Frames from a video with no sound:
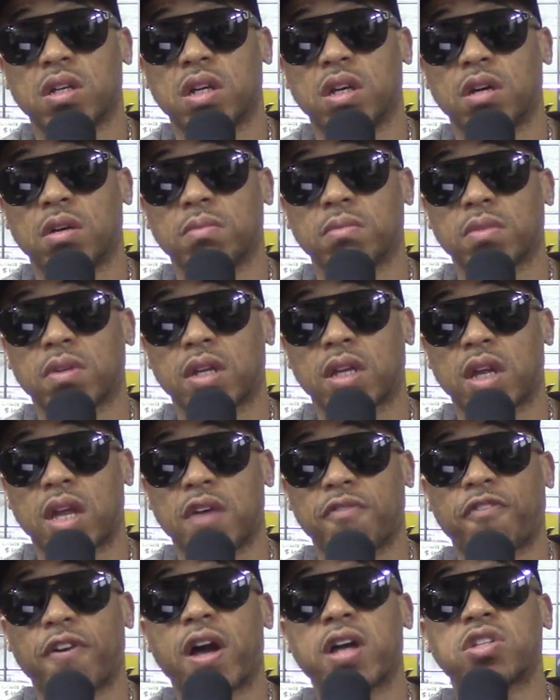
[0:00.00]
to him
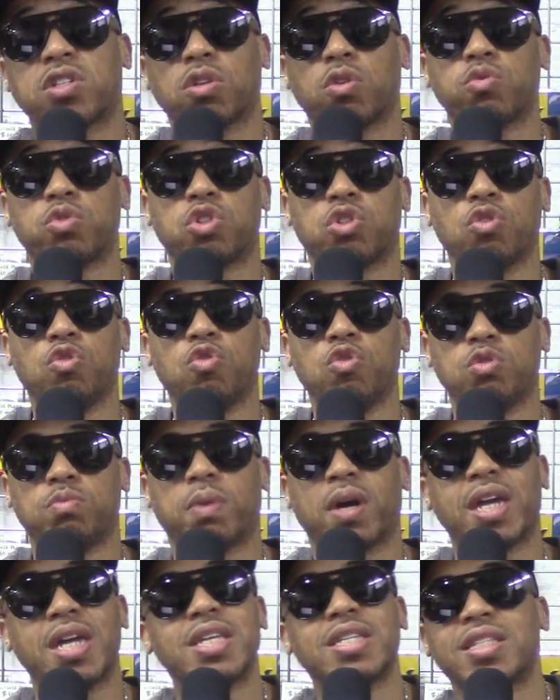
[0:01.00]
if i so choose
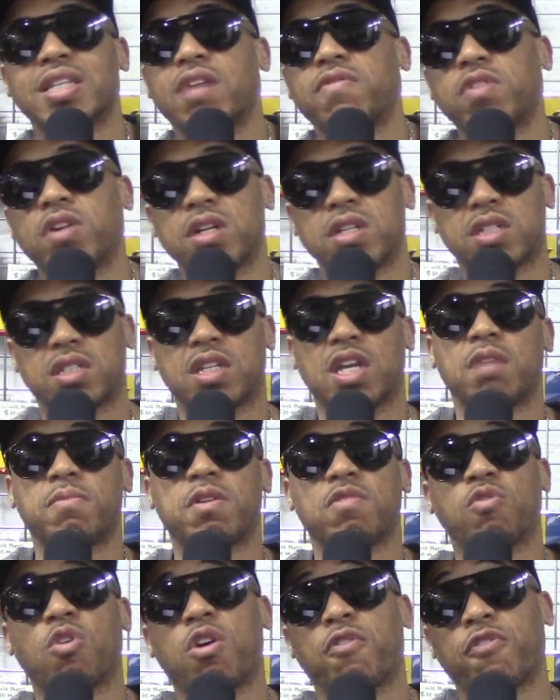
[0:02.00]
but he's never going to steer
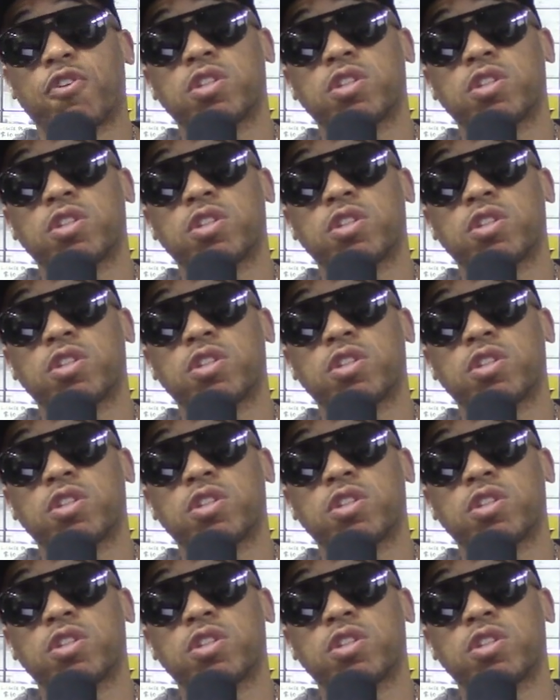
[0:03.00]
me wrong